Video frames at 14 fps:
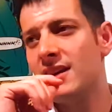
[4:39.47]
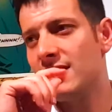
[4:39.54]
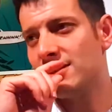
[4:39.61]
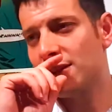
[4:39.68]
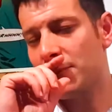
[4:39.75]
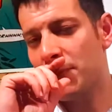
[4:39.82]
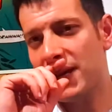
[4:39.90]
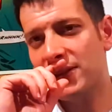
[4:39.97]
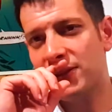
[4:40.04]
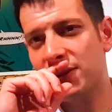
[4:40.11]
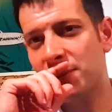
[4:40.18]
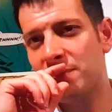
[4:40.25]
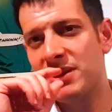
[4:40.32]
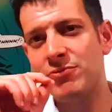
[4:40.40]
Competitor
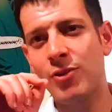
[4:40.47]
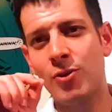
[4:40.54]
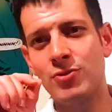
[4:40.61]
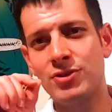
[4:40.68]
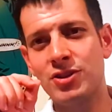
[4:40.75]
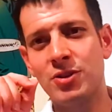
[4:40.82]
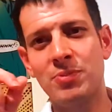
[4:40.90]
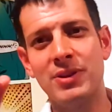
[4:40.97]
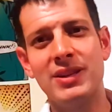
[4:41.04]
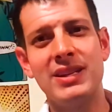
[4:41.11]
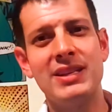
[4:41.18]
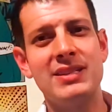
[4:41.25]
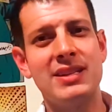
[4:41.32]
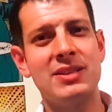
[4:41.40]
B rolls up and
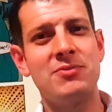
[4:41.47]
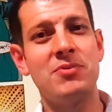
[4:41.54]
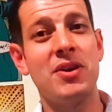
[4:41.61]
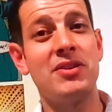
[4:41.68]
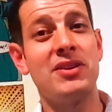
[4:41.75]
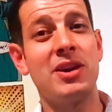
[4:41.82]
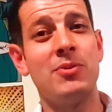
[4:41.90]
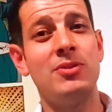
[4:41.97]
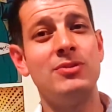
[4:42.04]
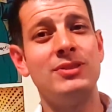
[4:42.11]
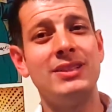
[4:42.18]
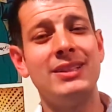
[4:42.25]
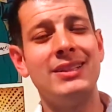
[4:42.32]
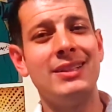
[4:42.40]
he says, okay, well,
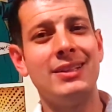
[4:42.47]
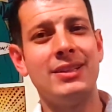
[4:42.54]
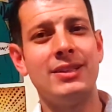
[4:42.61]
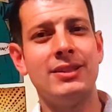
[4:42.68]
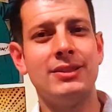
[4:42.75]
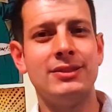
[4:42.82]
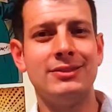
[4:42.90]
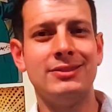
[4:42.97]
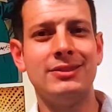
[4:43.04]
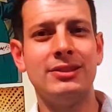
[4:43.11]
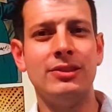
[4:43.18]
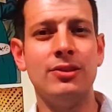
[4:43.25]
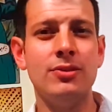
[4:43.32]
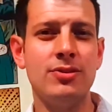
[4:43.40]

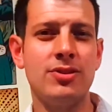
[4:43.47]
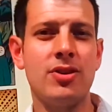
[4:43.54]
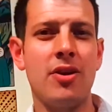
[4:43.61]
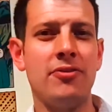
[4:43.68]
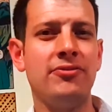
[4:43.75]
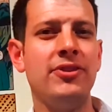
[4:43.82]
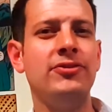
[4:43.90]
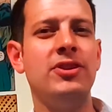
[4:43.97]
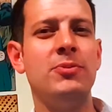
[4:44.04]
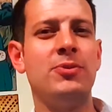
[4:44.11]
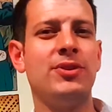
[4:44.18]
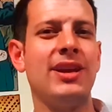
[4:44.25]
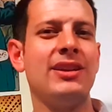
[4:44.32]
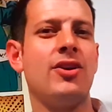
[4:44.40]
Luke's got
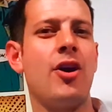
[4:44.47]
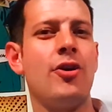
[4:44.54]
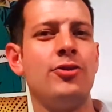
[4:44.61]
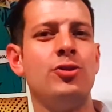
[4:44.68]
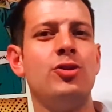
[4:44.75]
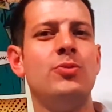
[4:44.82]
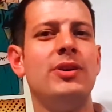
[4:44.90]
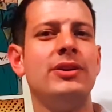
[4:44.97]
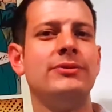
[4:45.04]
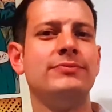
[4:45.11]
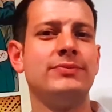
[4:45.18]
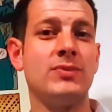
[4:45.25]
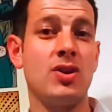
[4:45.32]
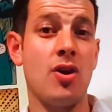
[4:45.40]
50% carnauba
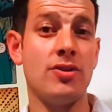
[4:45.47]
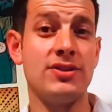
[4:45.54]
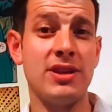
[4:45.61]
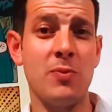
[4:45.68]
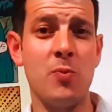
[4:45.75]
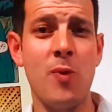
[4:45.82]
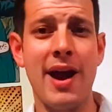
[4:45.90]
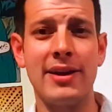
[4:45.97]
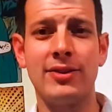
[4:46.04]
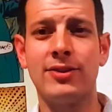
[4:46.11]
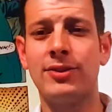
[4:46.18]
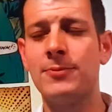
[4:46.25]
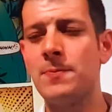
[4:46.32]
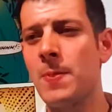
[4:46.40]
content
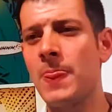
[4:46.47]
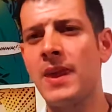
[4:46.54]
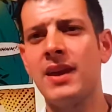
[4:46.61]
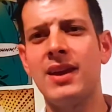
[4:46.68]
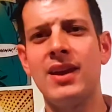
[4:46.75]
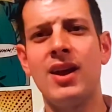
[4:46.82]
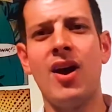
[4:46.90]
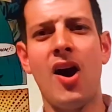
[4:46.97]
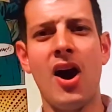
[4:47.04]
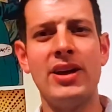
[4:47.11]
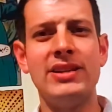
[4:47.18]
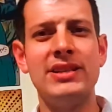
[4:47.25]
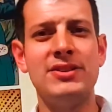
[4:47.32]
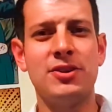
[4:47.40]
wax. I
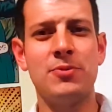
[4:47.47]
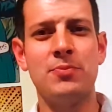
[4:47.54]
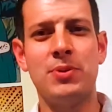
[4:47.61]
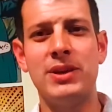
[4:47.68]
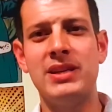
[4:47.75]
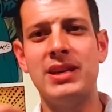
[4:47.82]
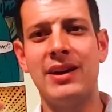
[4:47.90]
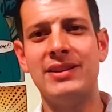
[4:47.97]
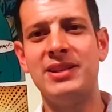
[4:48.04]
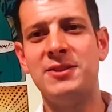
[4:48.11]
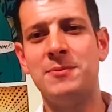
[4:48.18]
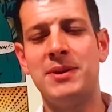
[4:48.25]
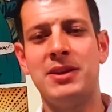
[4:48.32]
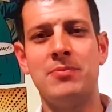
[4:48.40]
need to compete, I need to
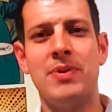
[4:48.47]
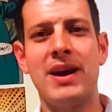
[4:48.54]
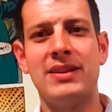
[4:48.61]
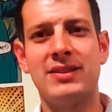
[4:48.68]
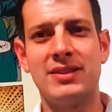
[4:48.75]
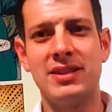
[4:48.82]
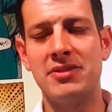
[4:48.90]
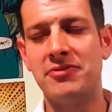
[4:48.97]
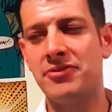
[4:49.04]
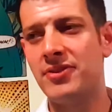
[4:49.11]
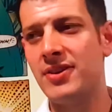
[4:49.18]
be competitive.